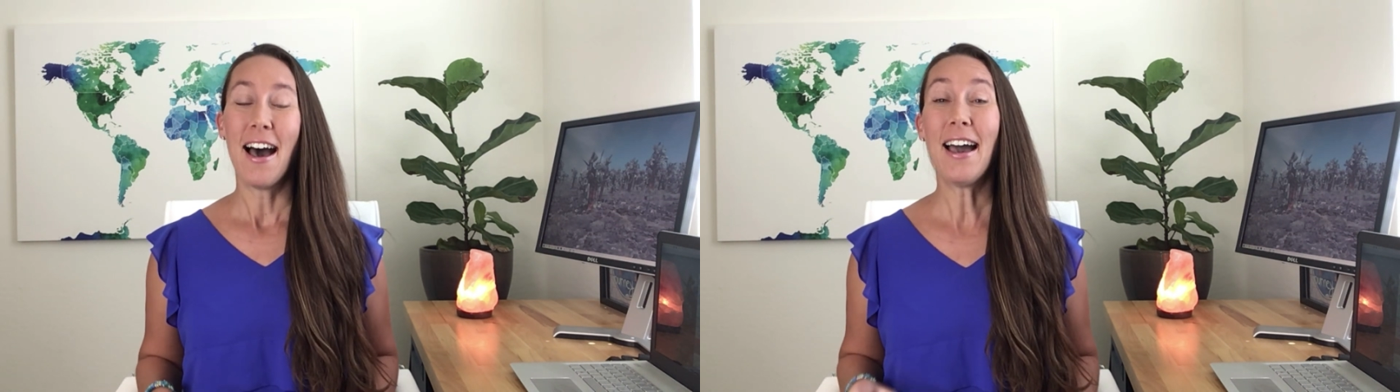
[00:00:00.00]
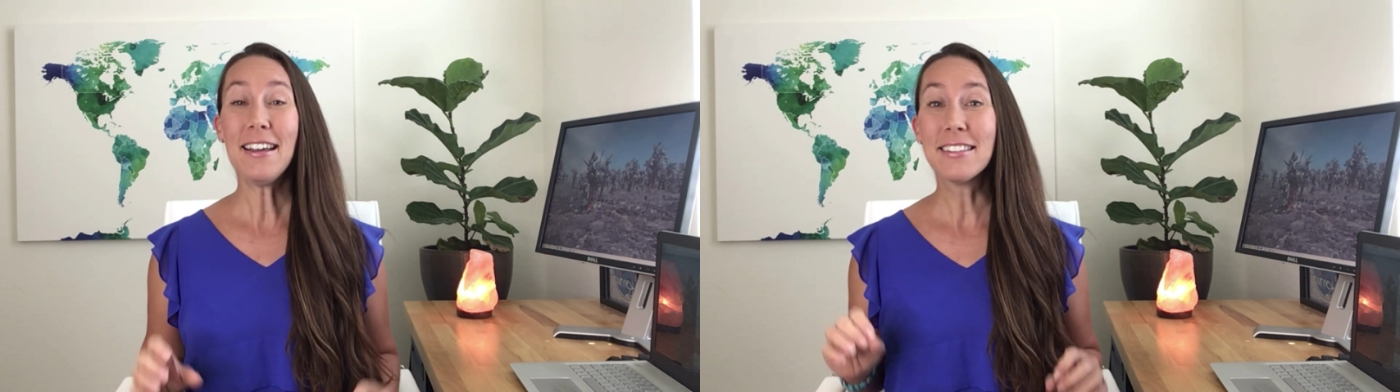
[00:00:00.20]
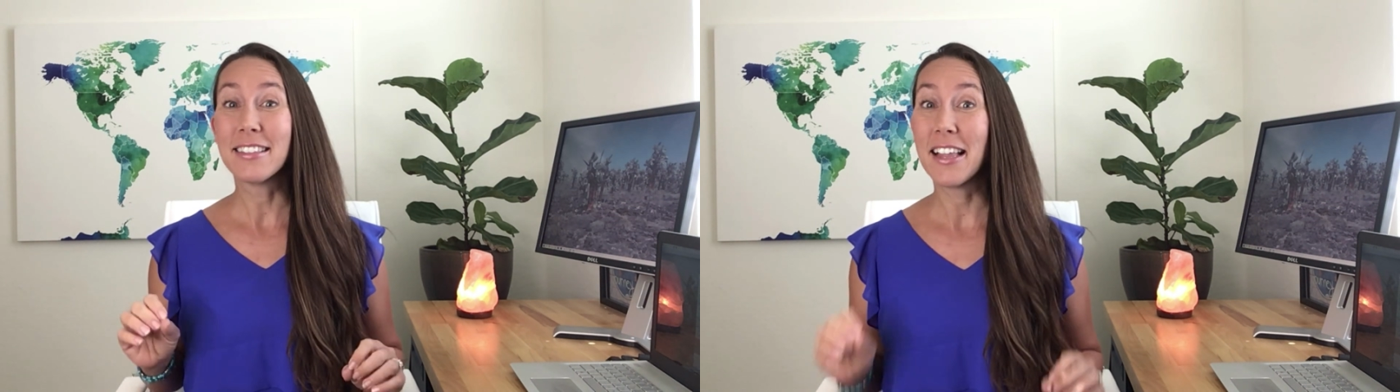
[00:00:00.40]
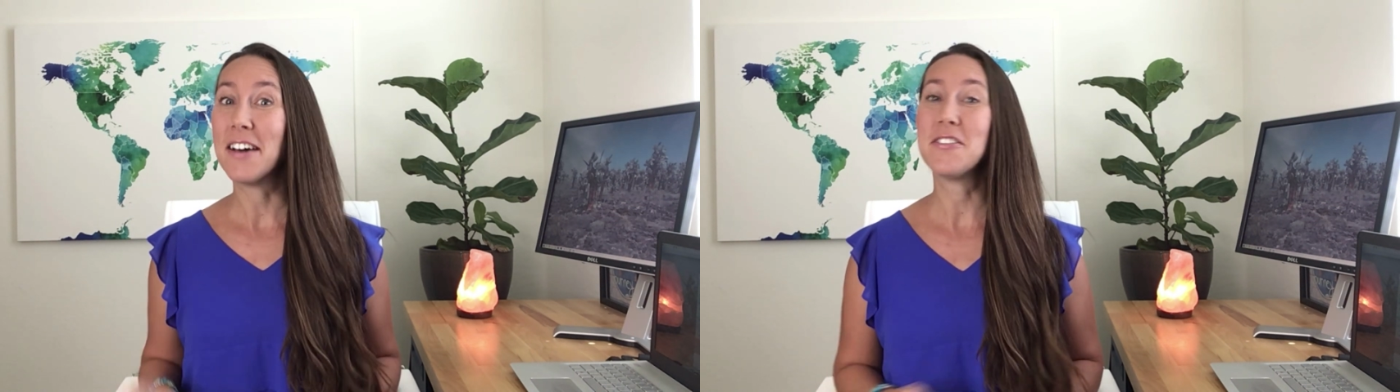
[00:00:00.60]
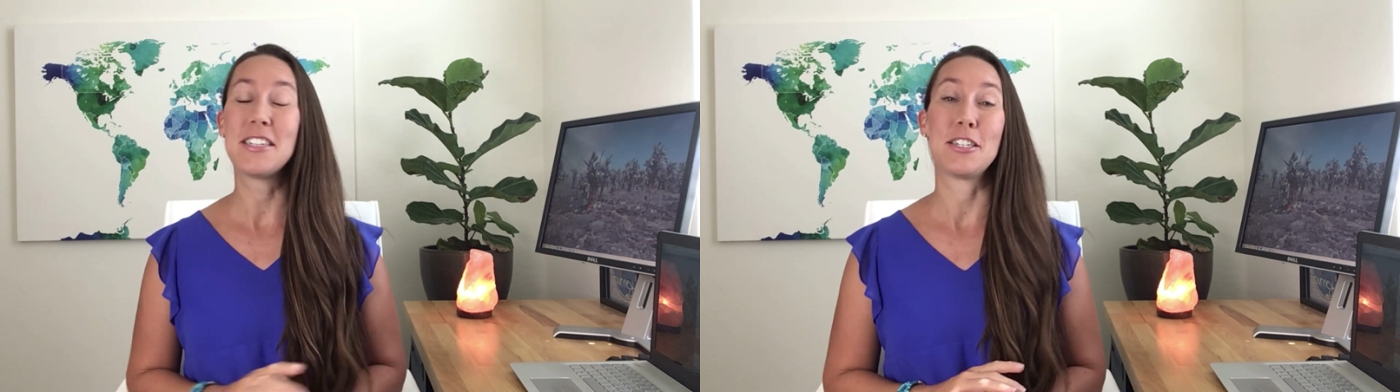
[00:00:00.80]
I
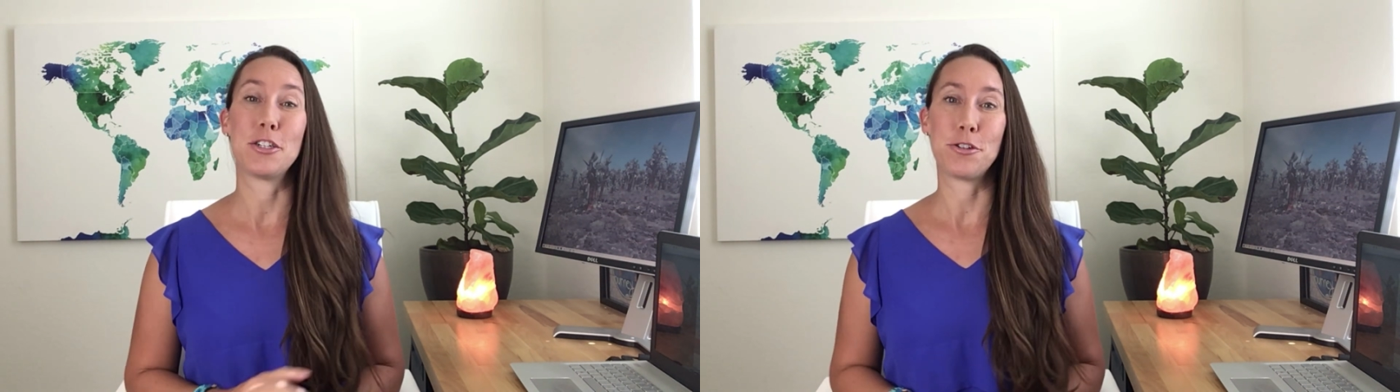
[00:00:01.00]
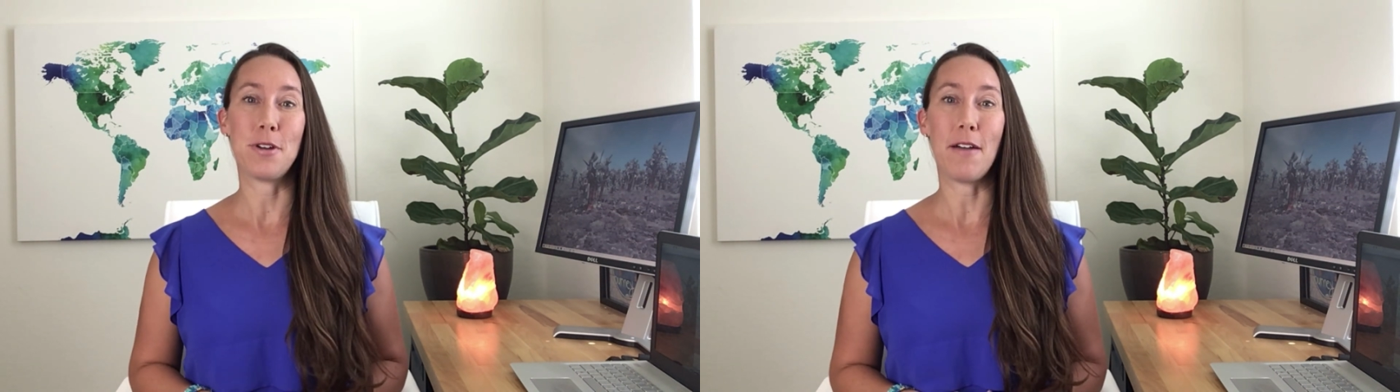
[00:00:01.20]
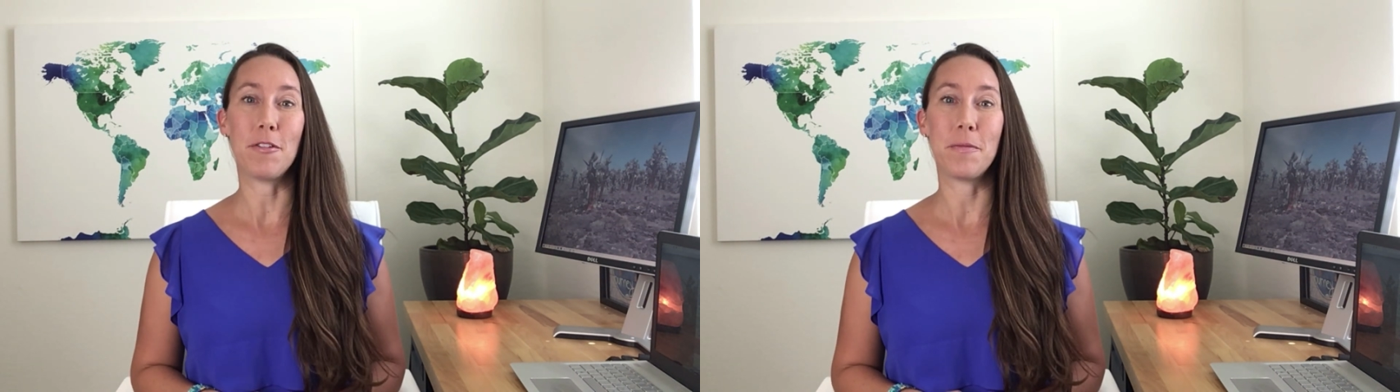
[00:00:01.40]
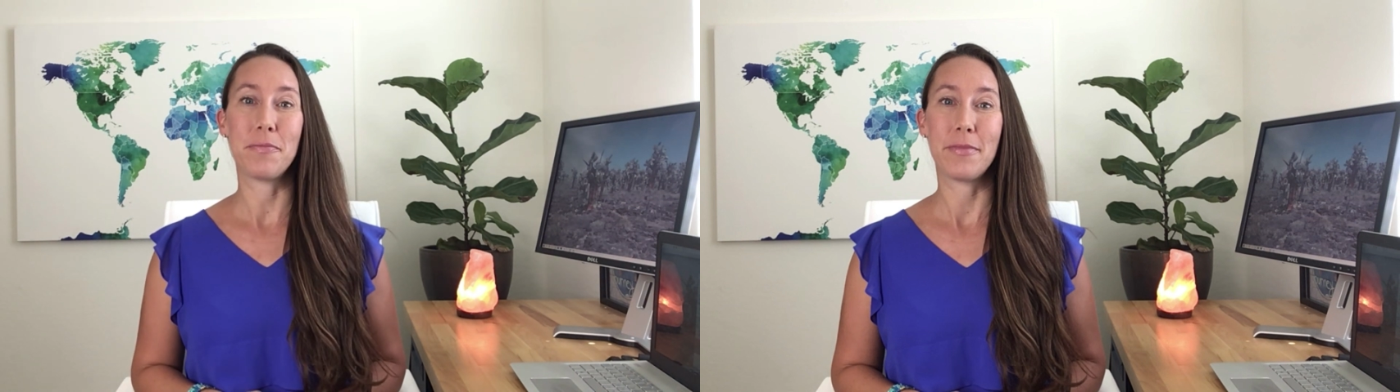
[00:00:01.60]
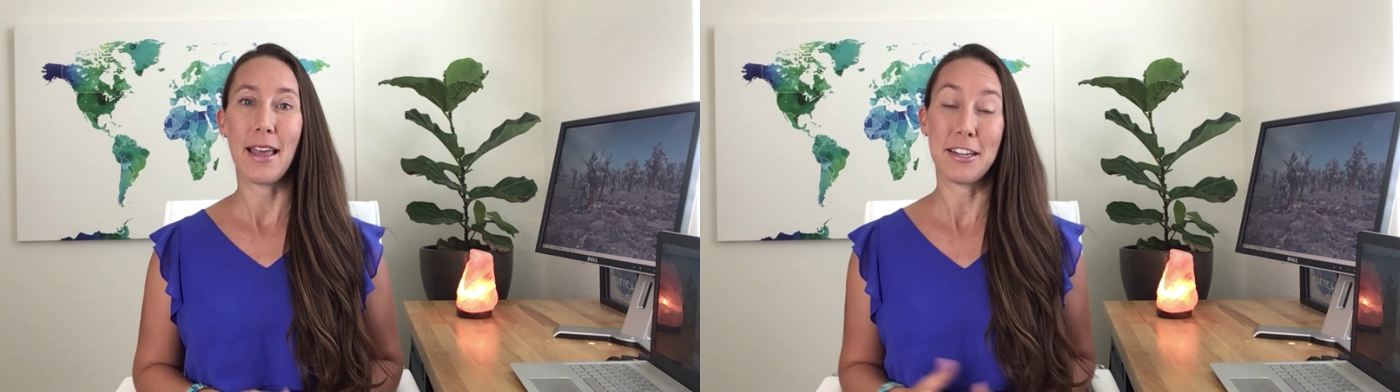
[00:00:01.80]
loved to travel.
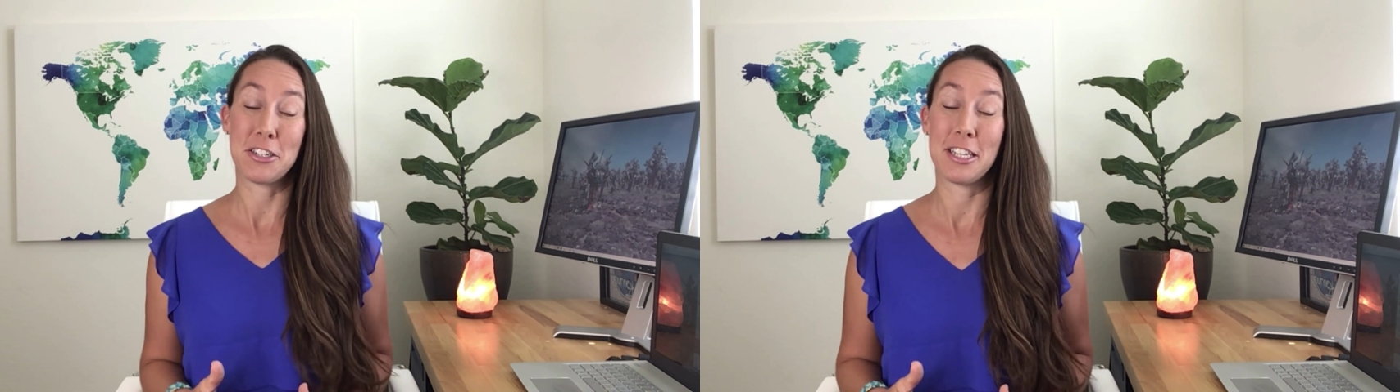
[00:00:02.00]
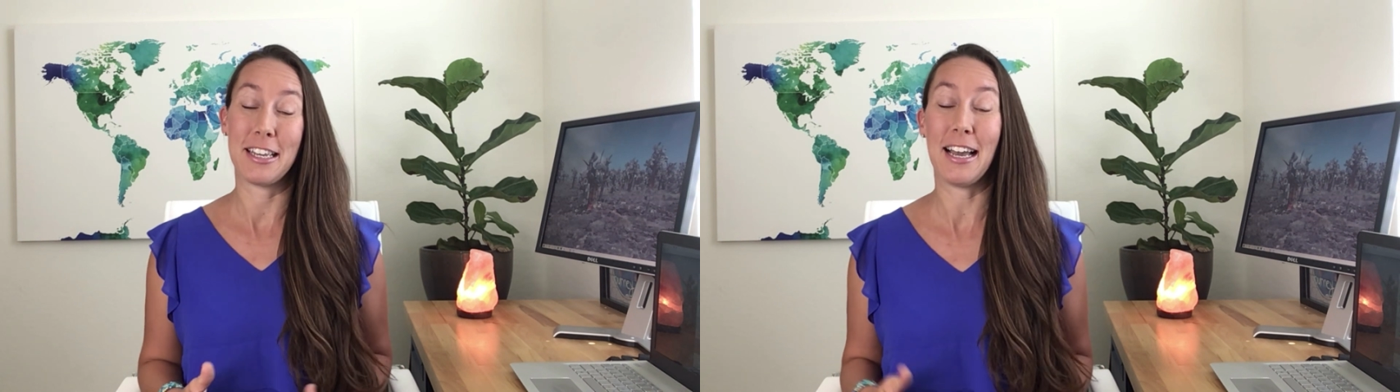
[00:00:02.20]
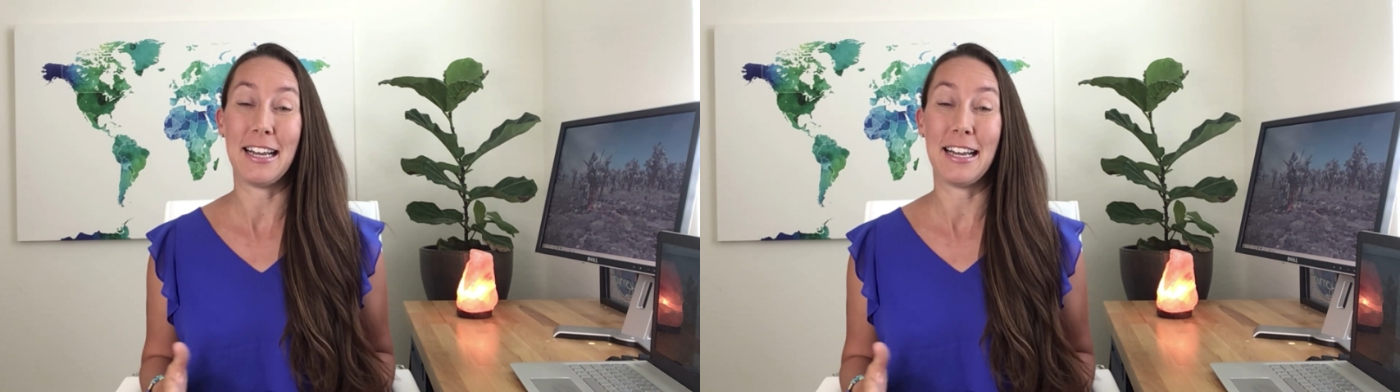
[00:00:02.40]
Actually,